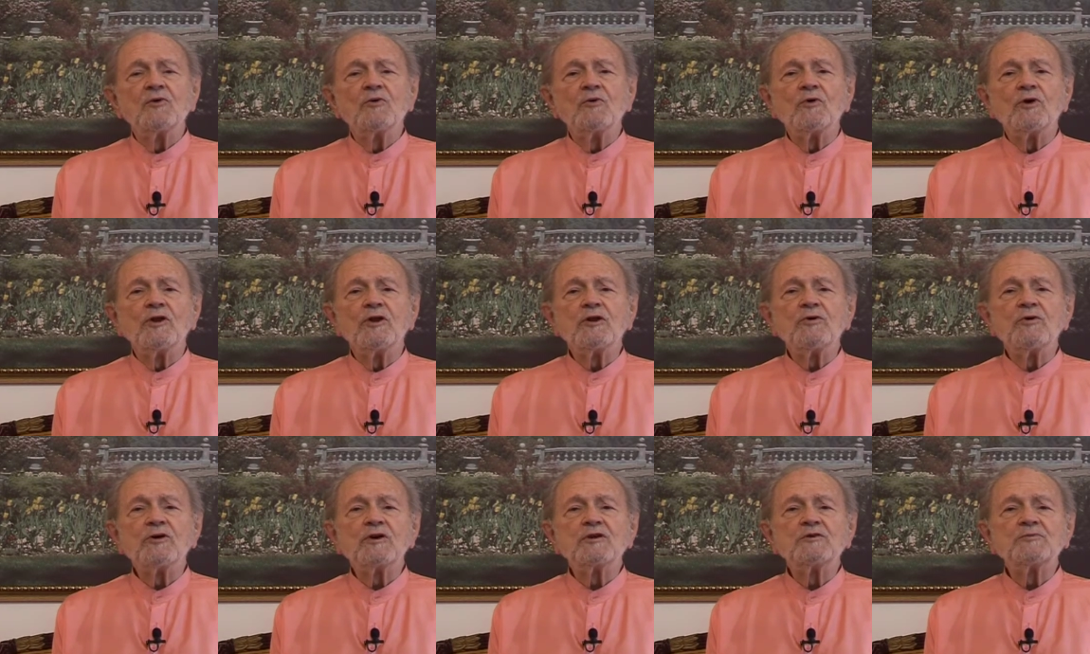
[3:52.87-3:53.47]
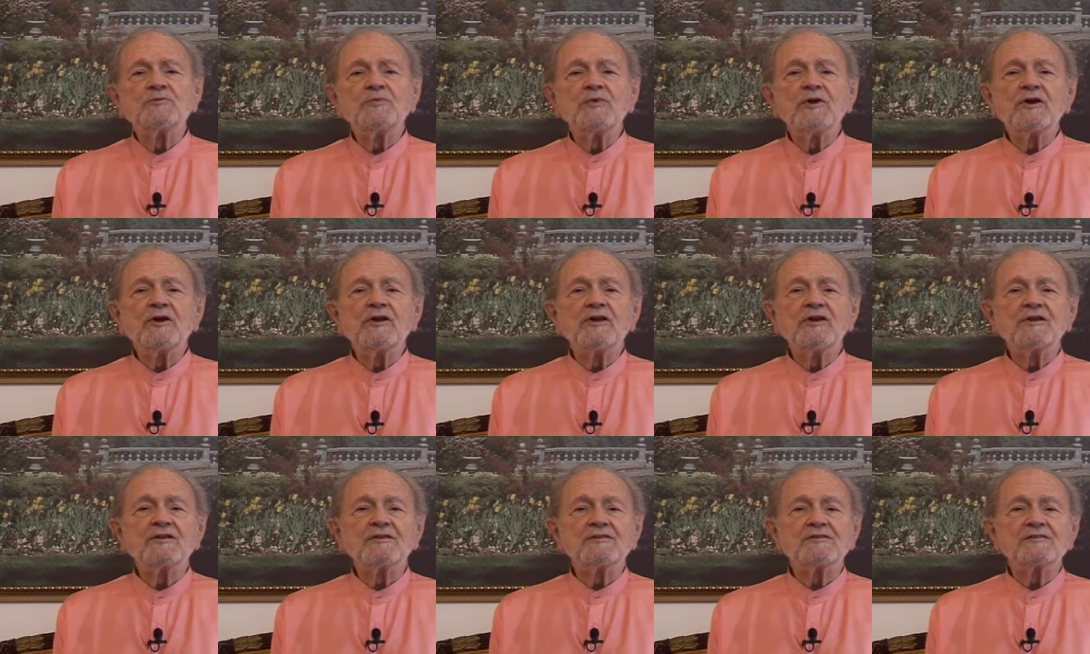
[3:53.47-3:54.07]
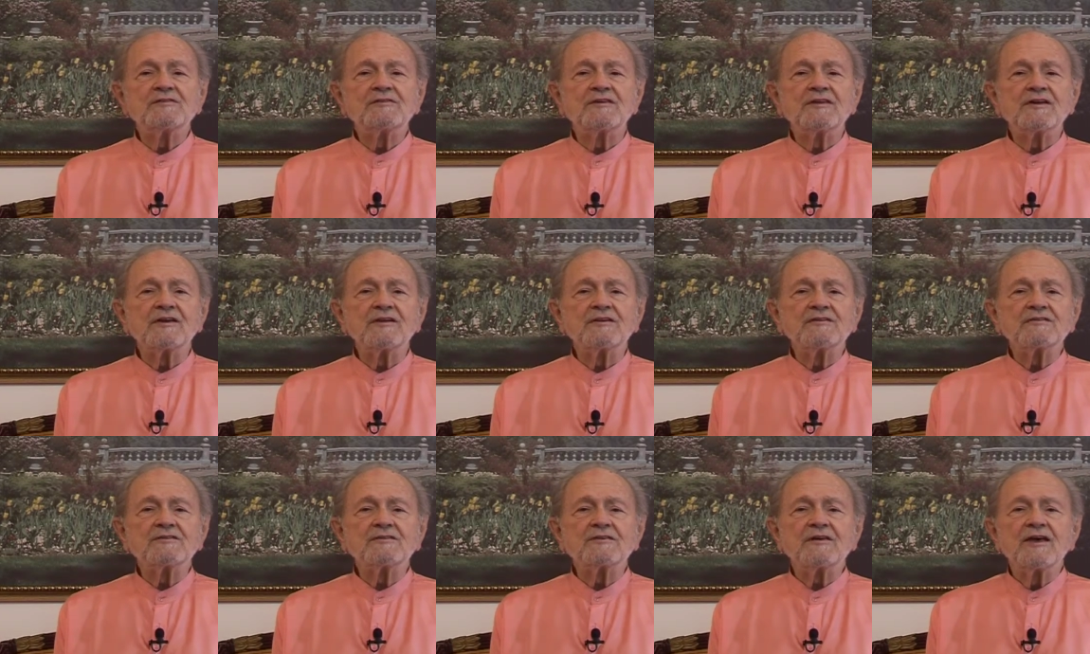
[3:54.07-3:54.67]
When you experience that
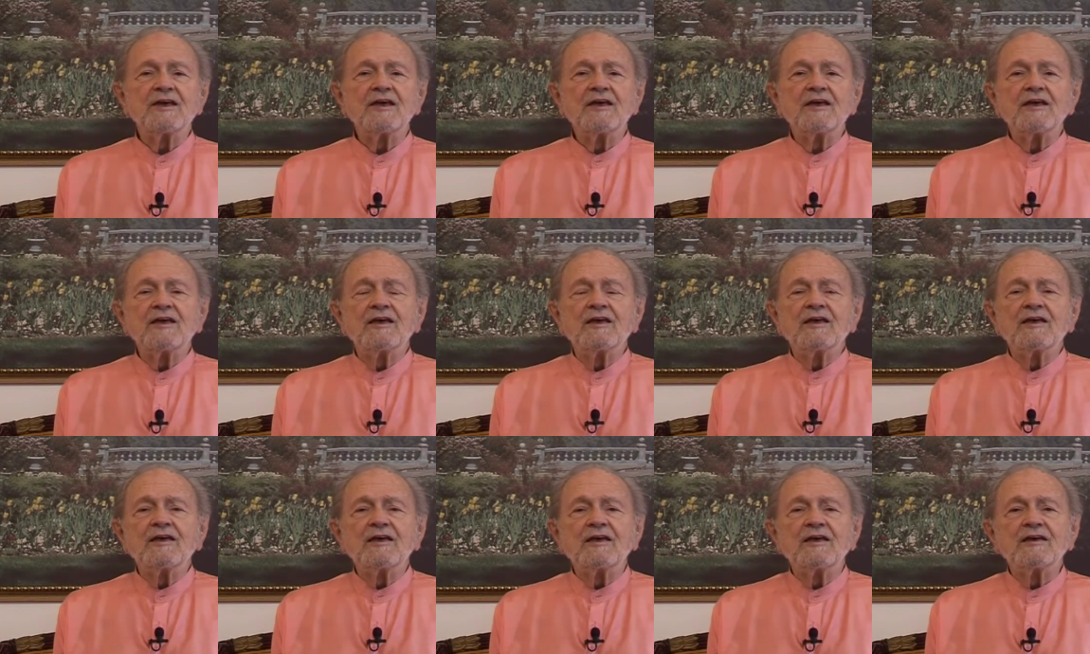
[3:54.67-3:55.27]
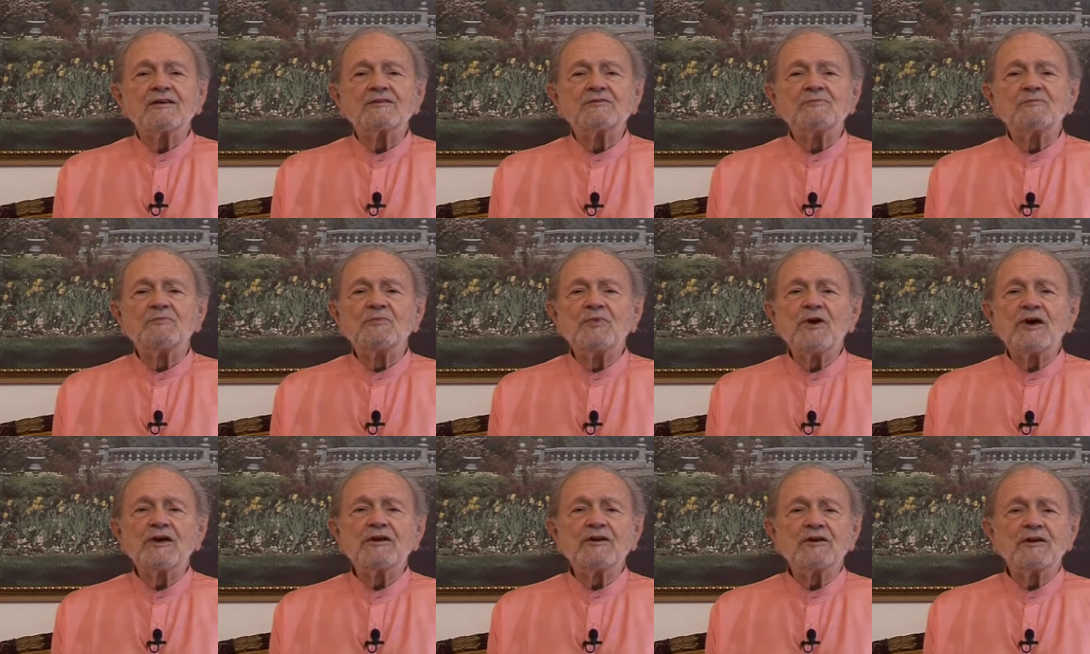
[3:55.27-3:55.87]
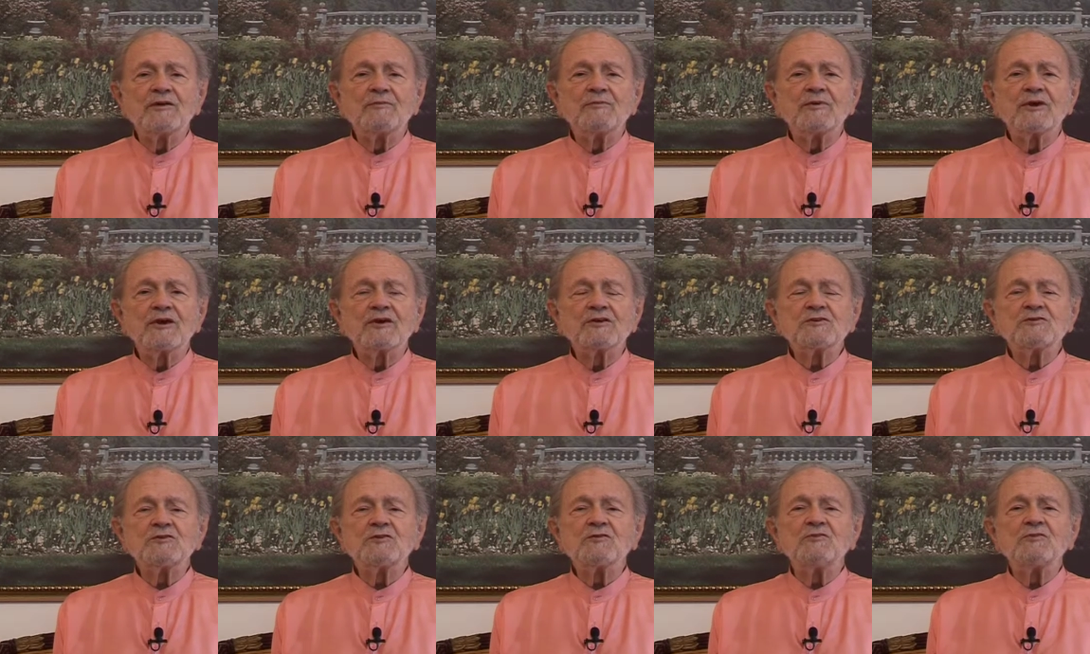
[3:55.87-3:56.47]
it's, it's better
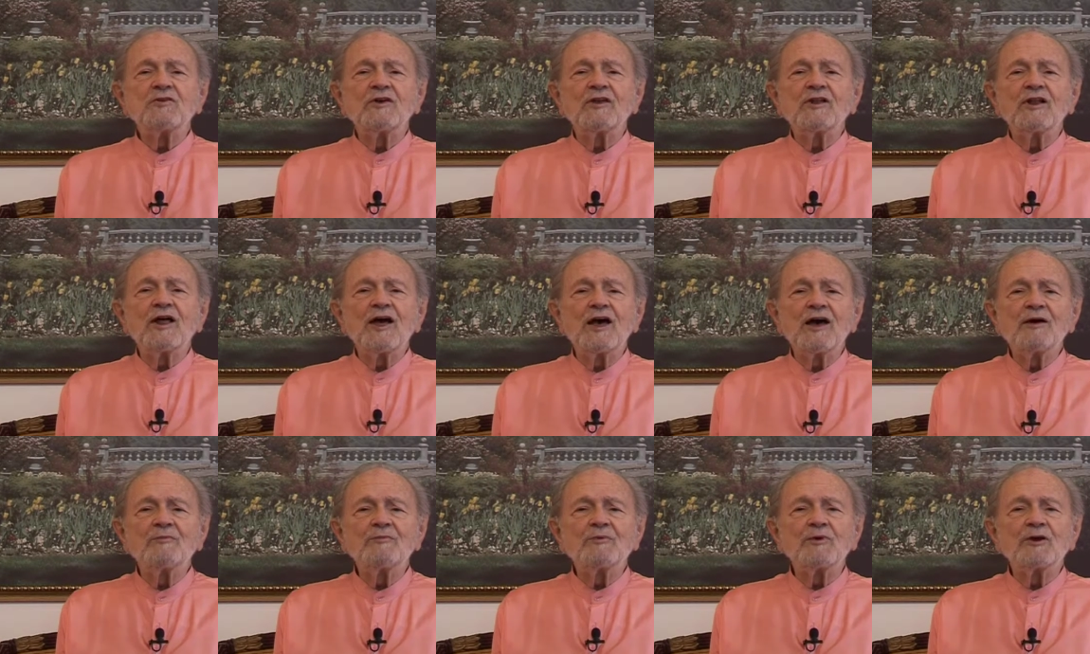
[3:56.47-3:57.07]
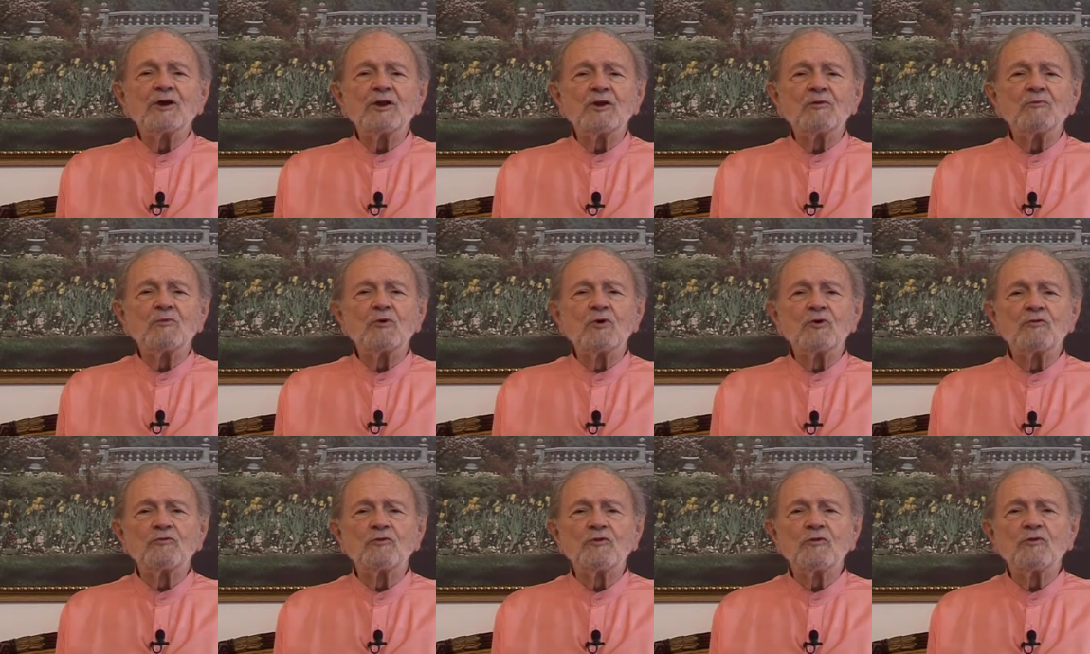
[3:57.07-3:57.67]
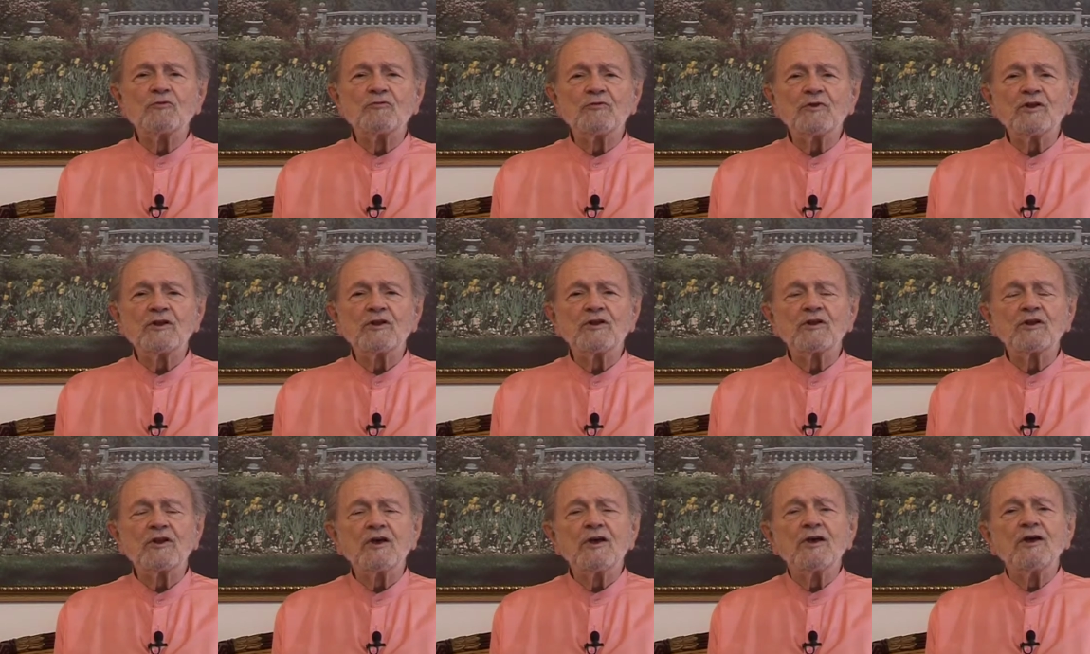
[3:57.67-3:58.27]
because you feel happier and more
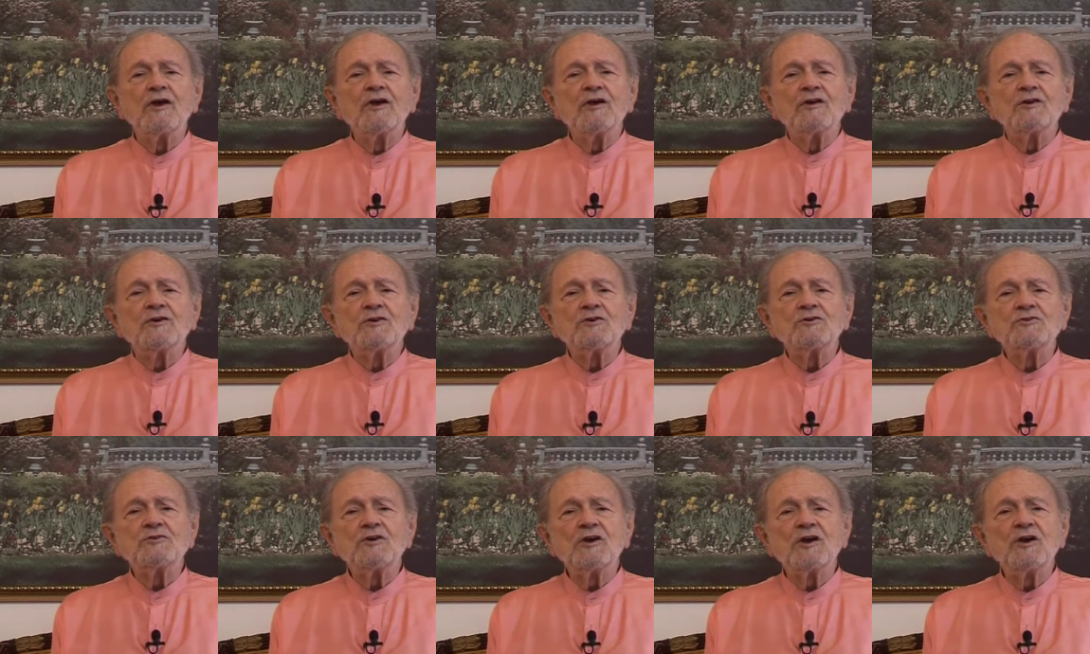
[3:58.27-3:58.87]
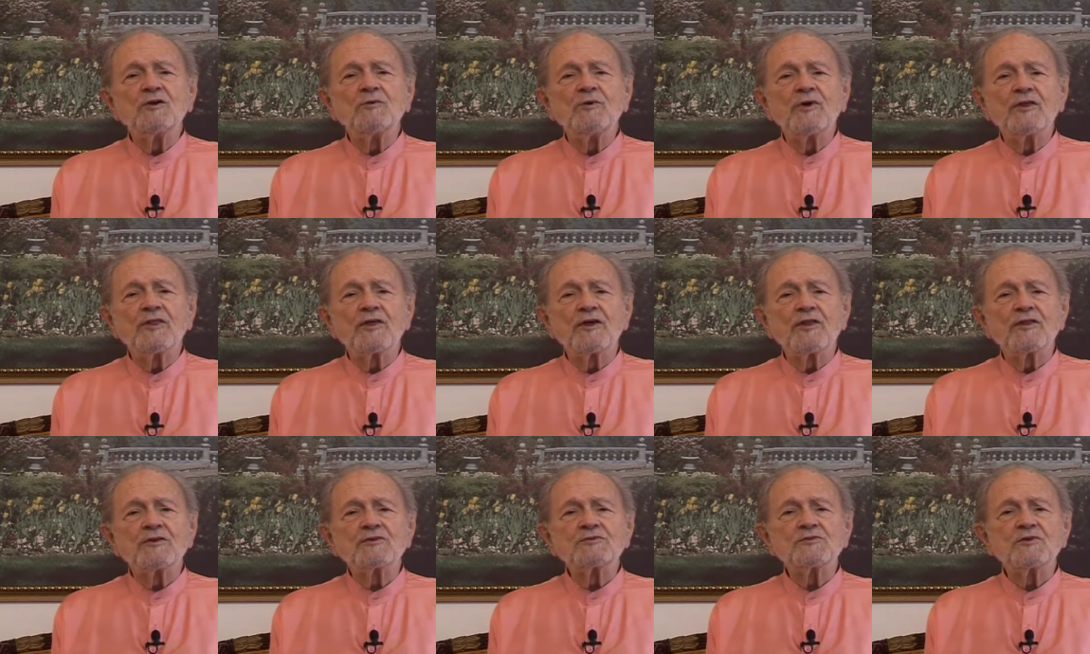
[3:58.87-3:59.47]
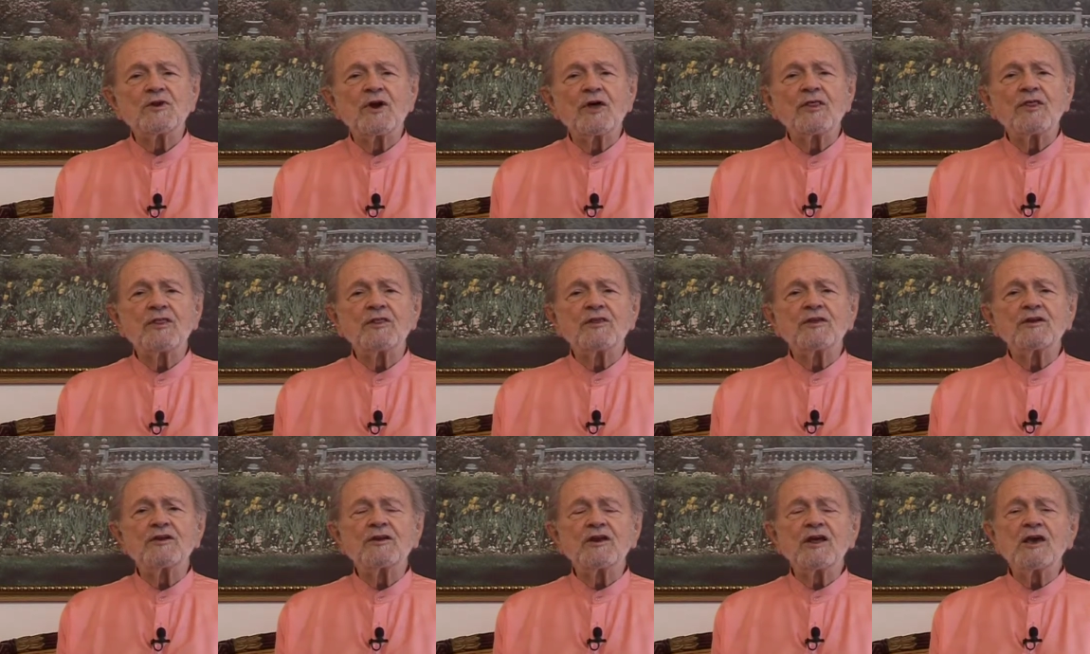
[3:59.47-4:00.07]
fulfilled to share with others rather
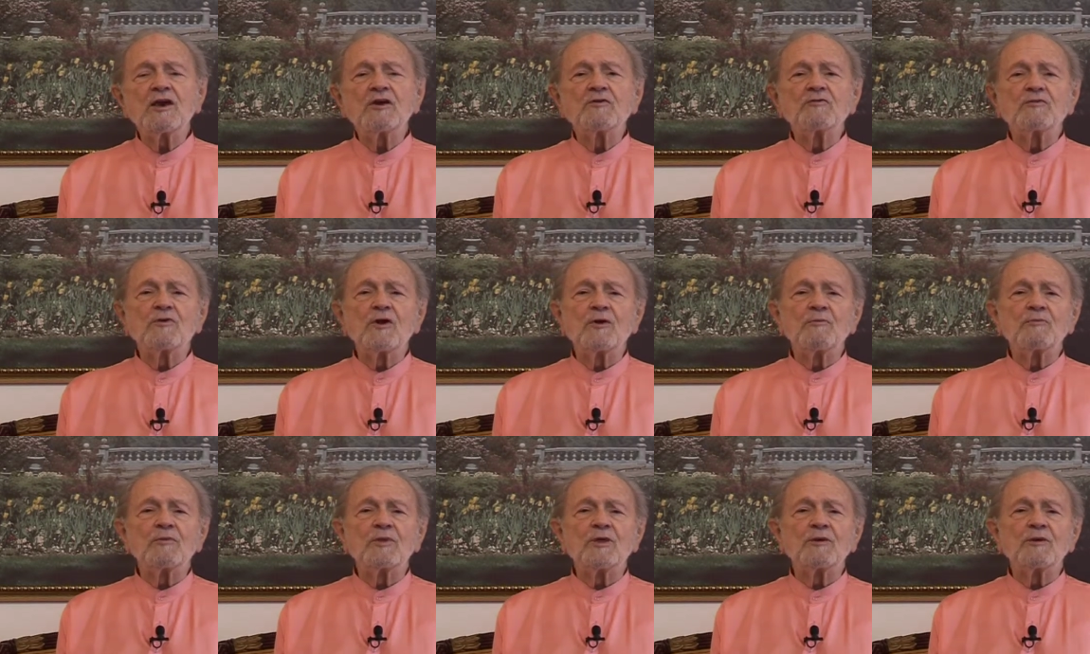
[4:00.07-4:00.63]
than take from